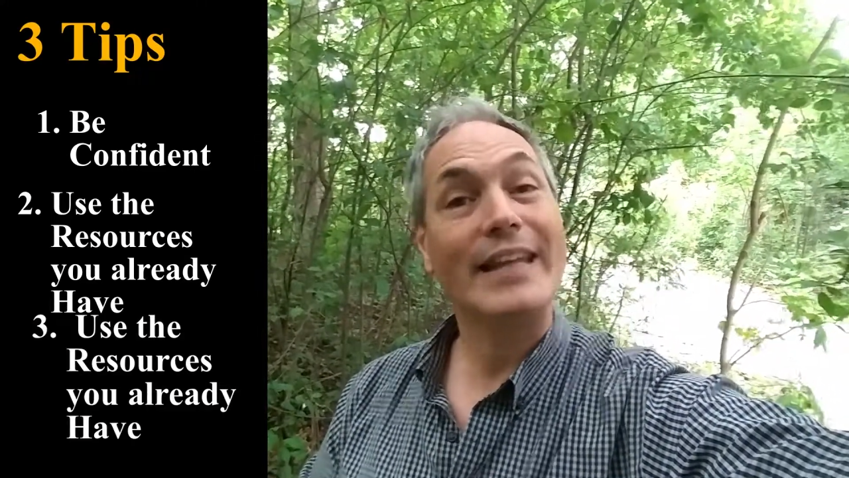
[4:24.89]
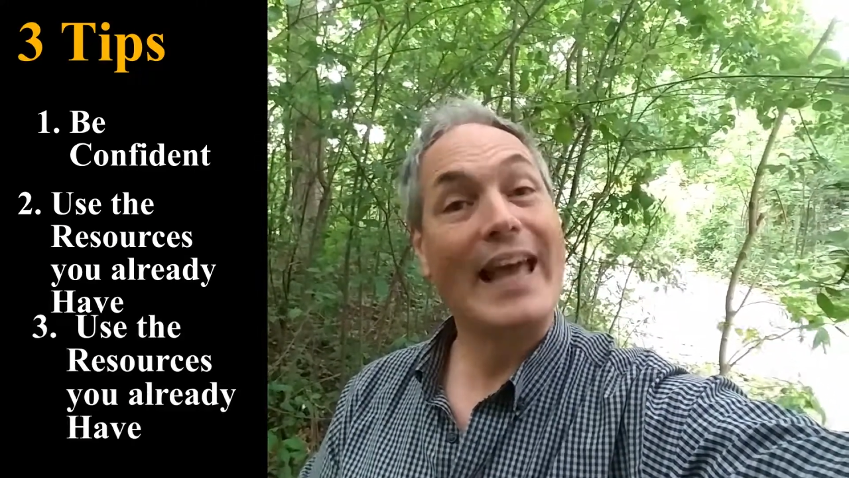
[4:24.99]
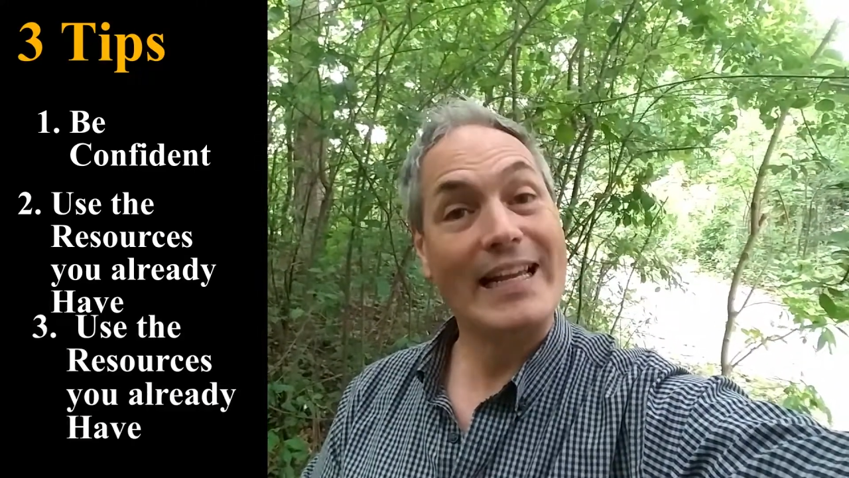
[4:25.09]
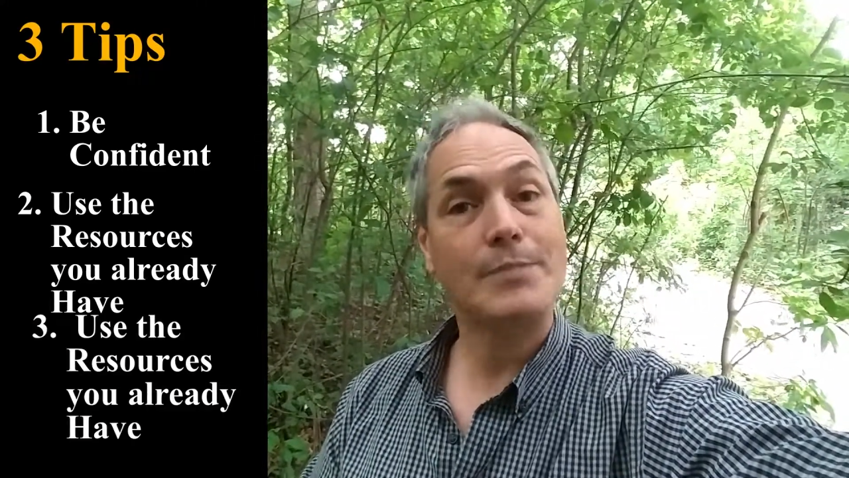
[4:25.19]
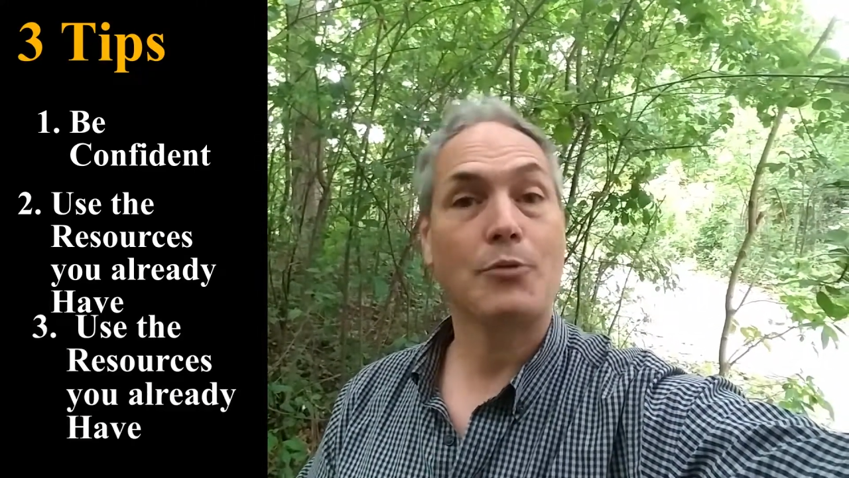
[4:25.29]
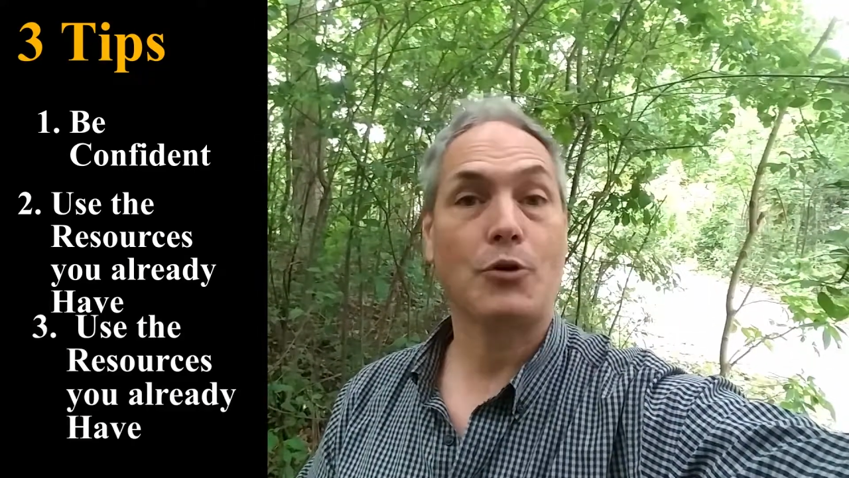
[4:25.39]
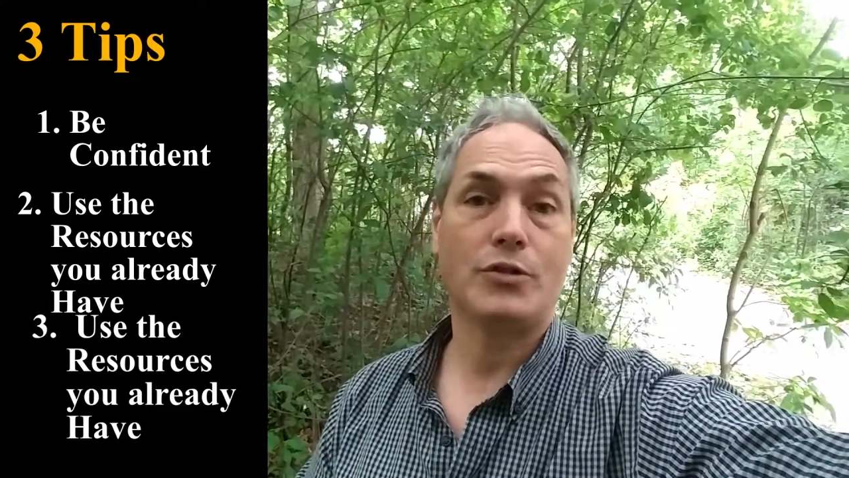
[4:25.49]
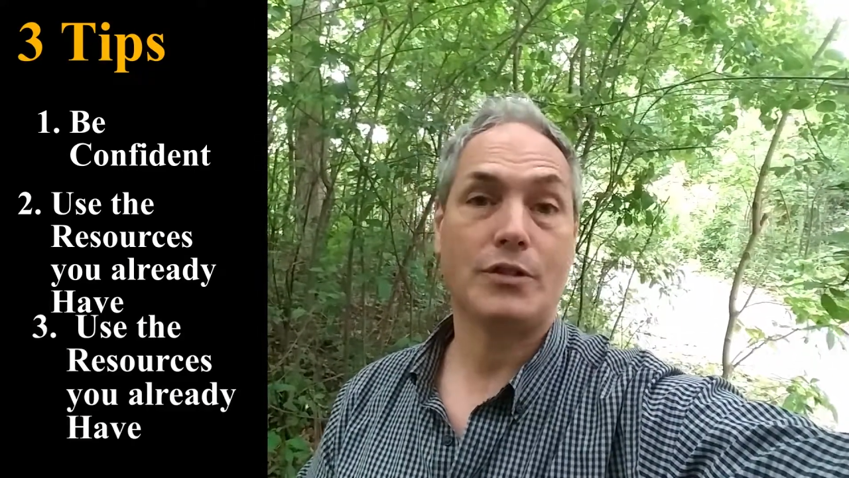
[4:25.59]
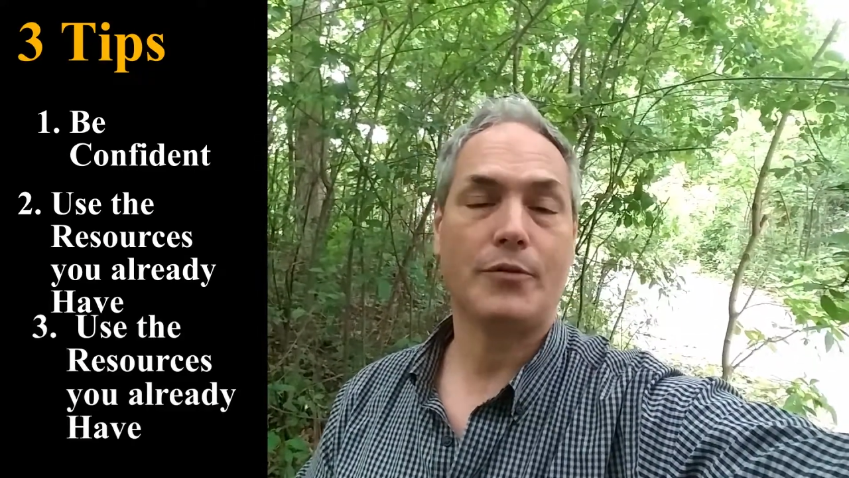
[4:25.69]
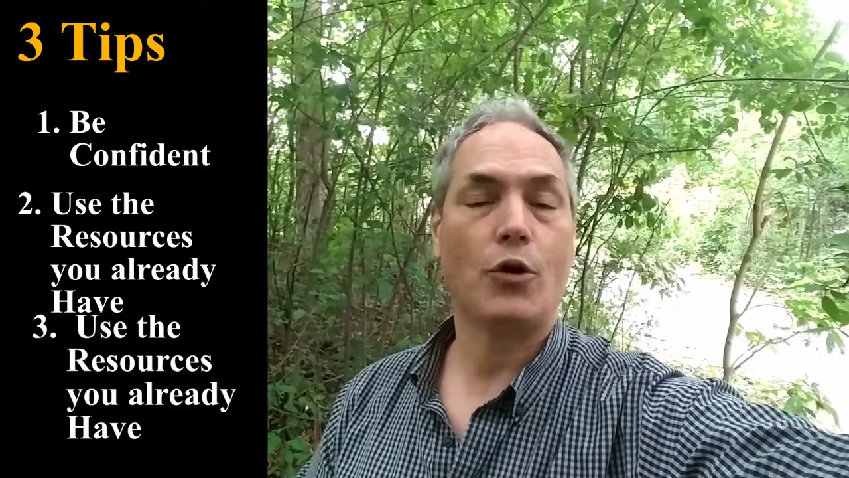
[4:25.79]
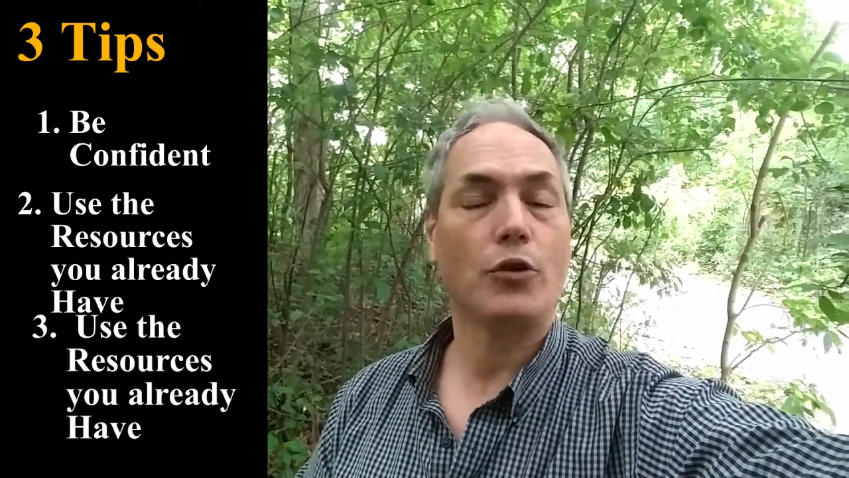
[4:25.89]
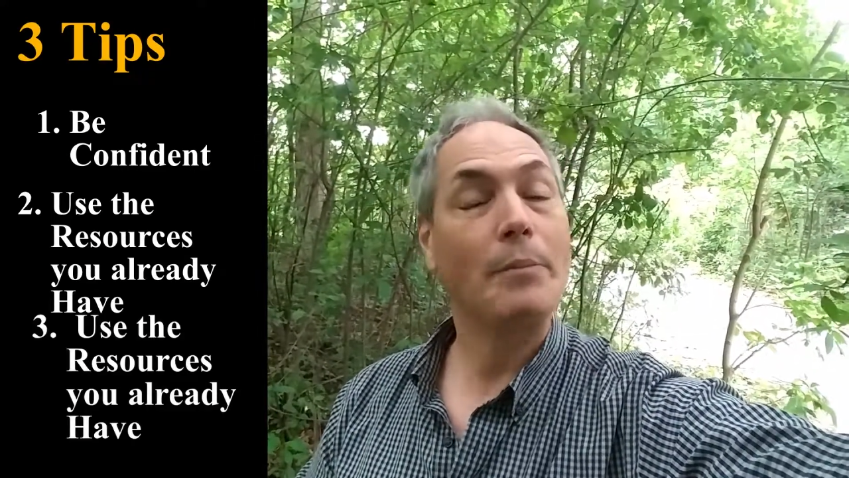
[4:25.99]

experts or the